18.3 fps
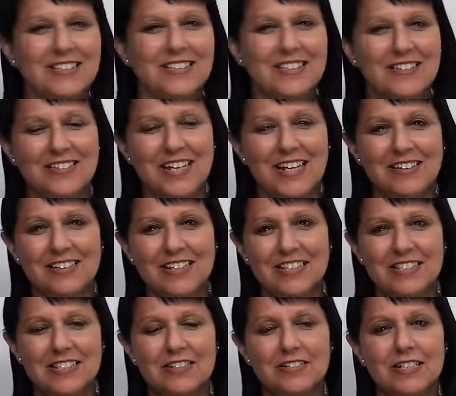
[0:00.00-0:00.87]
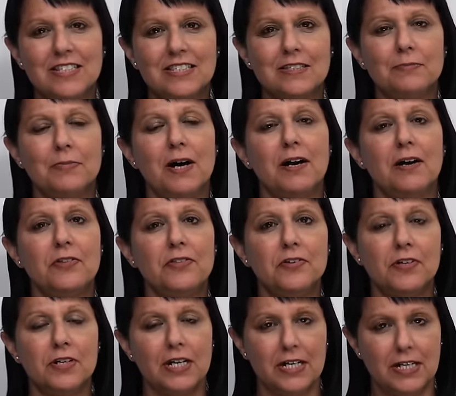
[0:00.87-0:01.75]
So now let's look at some
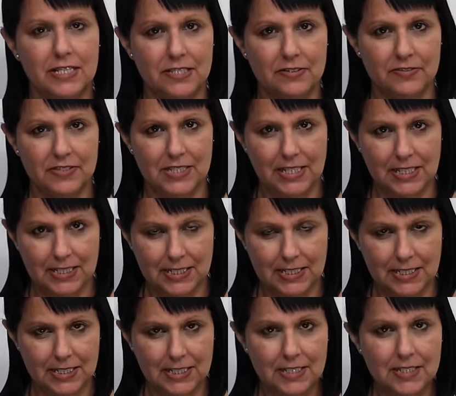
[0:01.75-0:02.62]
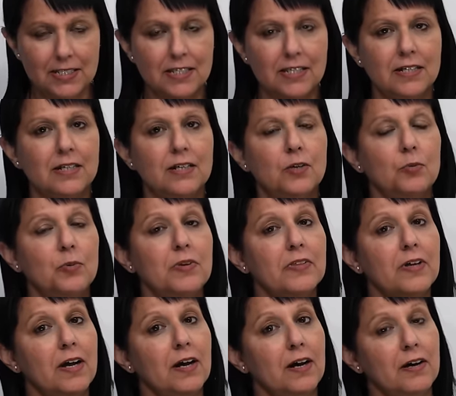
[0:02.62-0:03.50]
other kinds of sentences
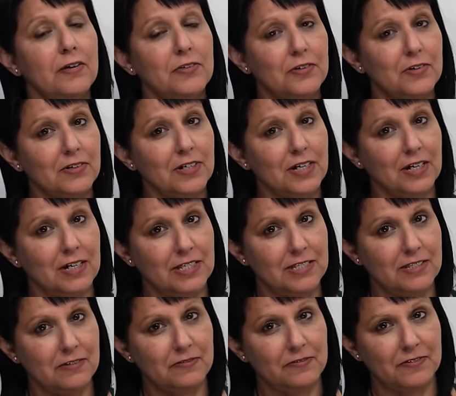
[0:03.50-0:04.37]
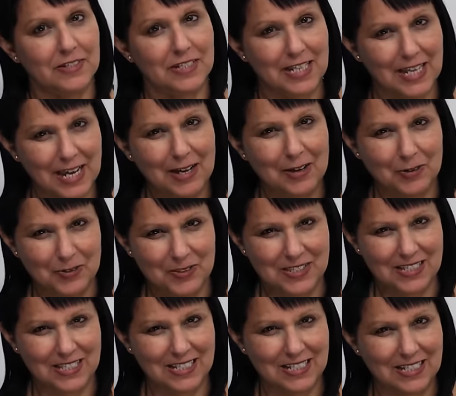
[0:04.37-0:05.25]
with other kinds of
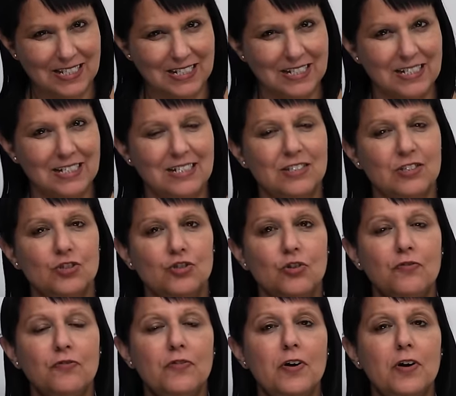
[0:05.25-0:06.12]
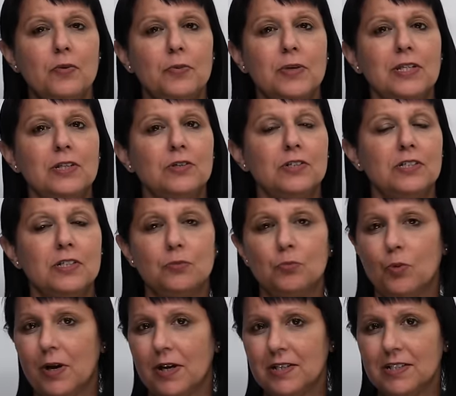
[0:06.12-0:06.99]
nouns. So far we looked
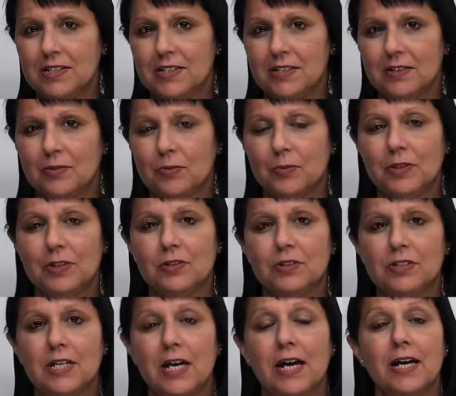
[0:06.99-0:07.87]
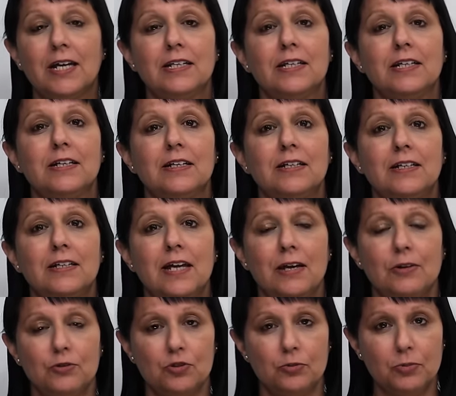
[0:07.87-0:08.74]
at what? We looked at
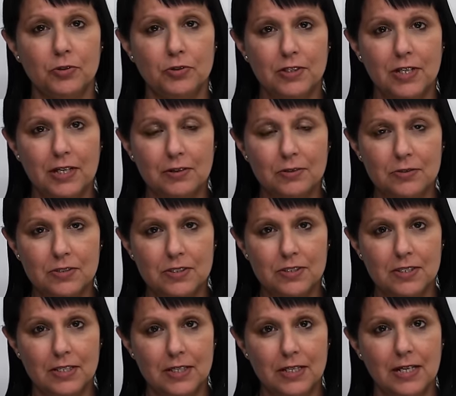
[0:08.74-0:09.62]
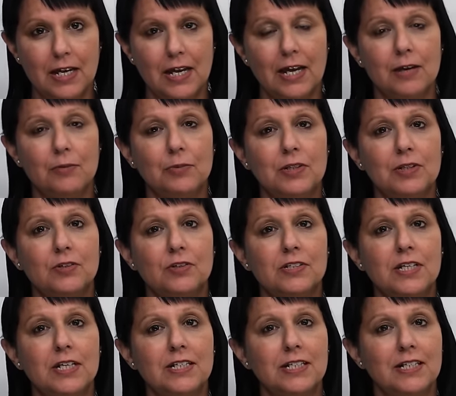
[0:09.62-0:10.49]
countable nouns and we
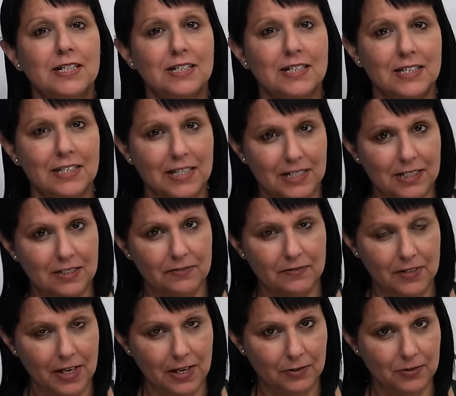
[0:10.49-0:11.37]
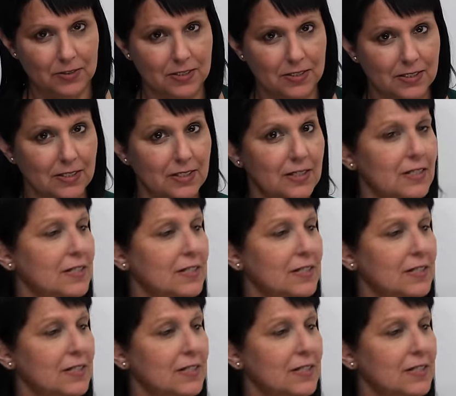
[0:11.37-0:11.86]
looked at collective nouns.